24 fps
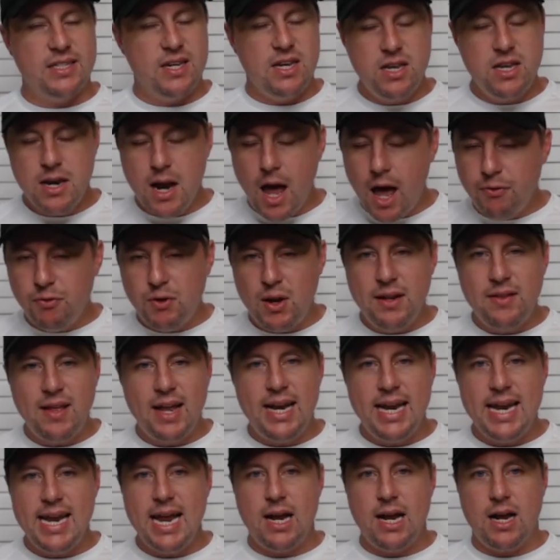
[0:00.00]
nothing
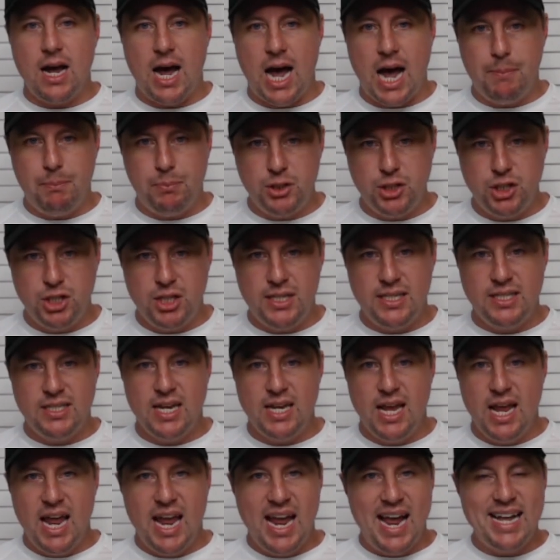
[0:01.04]
that he
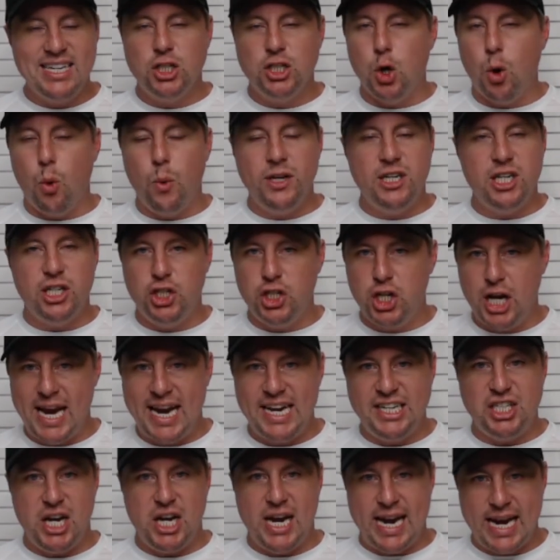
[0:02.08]
accomplishes is going to
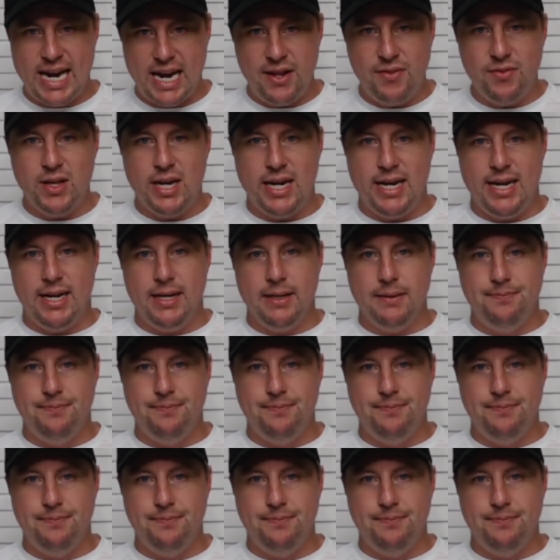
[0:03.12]
change anything.